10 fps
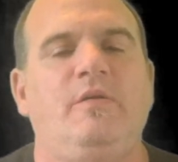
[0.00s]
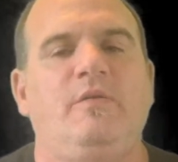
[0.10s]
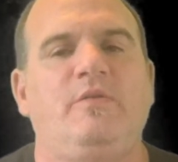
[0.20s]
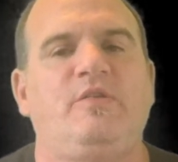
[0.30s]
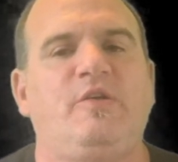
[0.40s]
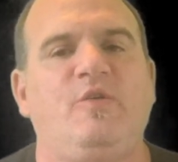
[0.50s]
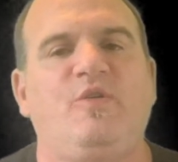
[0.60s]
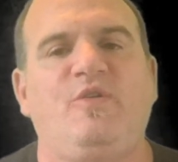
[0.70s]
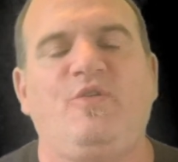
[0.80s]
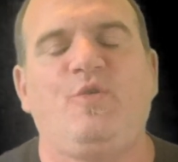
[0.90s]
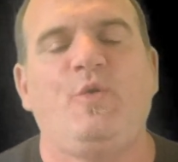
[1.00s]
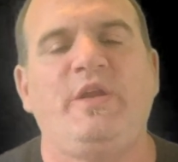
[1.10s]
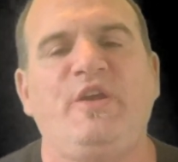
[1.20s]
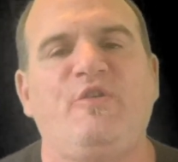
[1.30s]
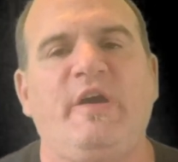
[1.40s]
So
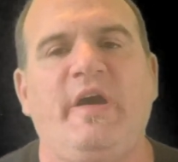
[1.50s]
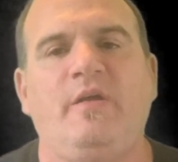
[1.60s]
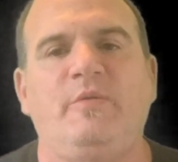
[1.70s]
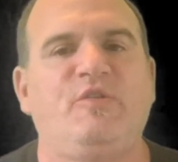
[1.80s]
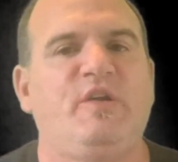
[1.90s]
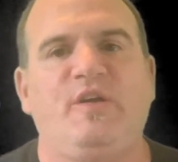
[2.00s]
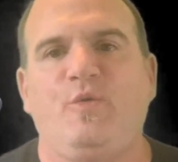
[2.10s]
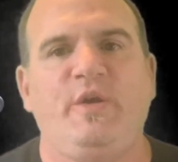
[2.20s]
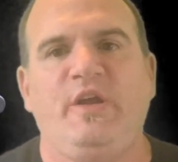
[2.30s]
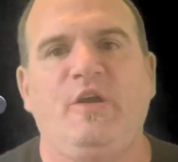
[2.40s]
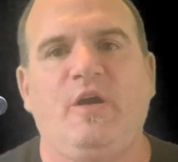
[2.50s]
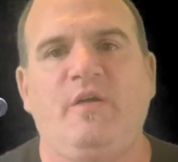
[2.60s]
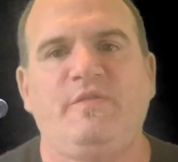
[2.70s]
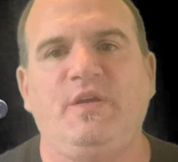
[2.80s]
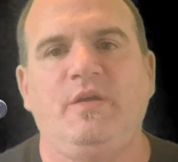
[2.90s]
quitting kratom is like quitting
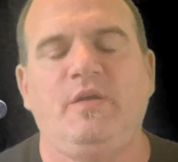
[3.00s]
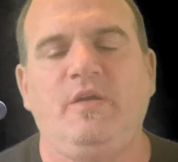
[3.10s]
coffee.